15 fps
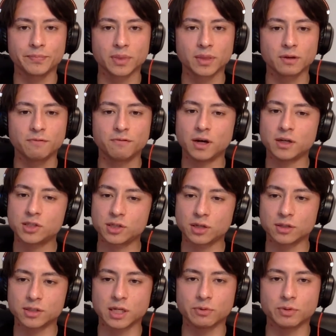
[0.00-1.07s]

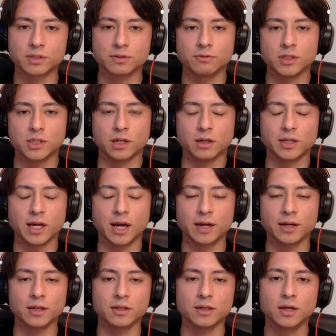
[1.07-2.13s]
functions that was recently
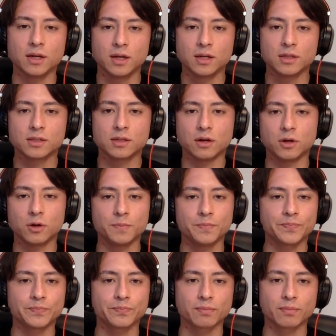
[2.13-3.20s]
added. So
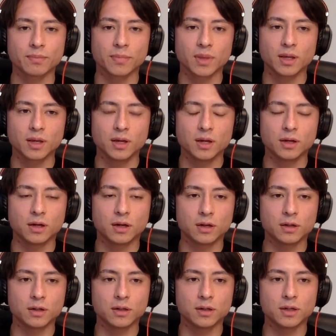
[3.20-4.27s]

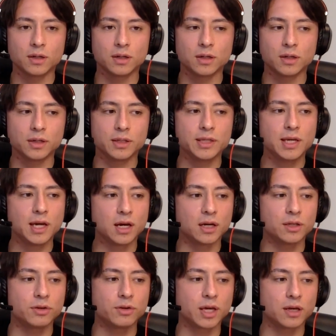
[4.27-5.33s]
yeah,
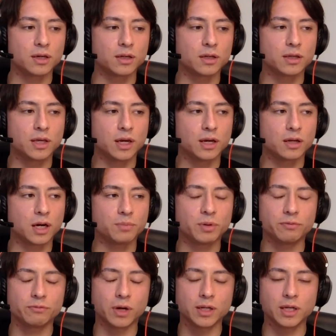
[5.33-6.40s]
you can get up
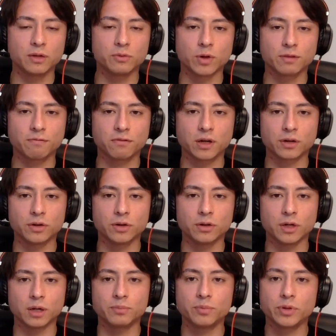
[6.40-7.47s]
and running with
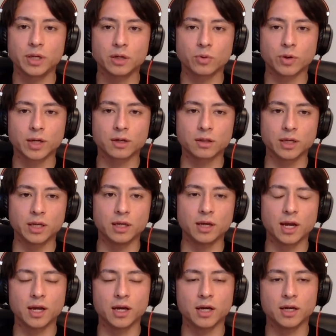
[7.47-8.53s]
Flutter pretty quickly,
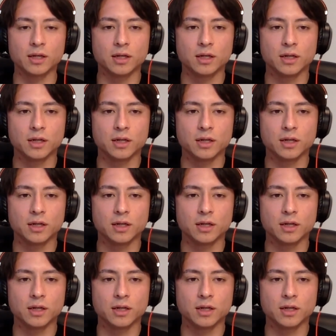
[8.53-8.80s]
and